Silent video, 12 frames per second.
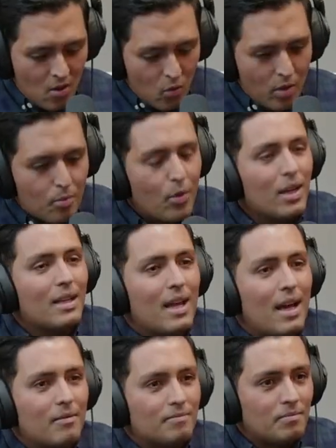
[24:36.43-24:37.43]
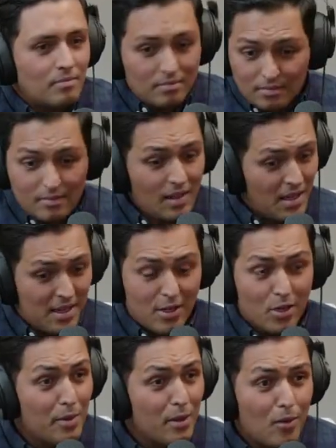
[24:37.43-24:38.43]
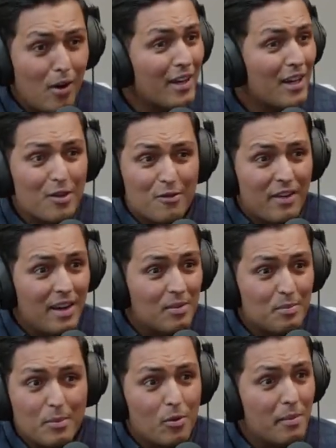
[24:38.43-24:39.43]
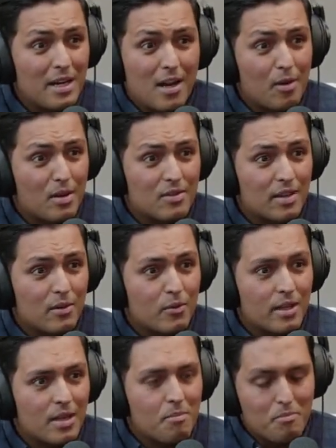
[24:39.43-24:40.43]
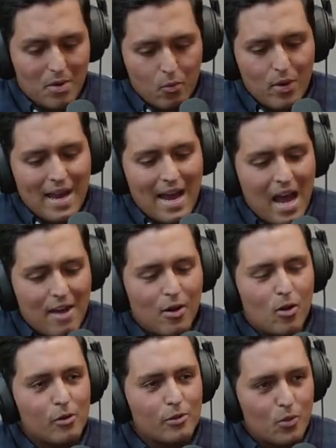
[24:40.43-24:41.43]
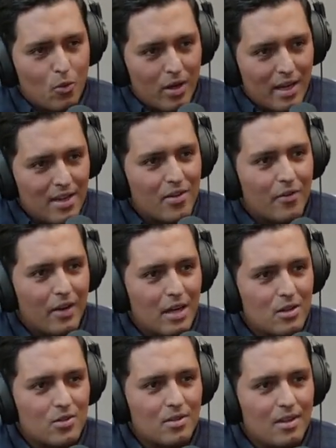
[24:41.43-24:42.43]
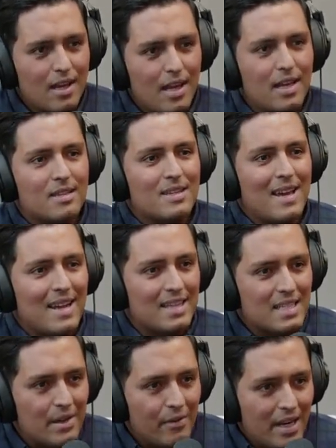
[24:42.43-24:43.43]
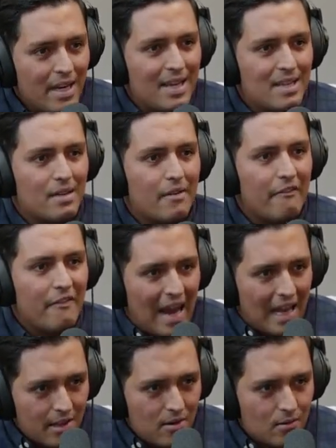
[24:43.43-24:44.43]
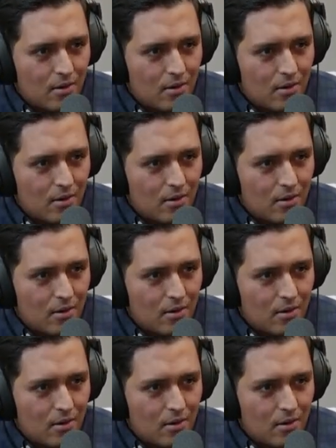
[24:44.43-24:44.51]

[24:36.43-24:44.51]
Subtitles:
We bring that. Could be wrong, could fail. People may not resonate with it. But we have a culture where innovation is an activity, is a value.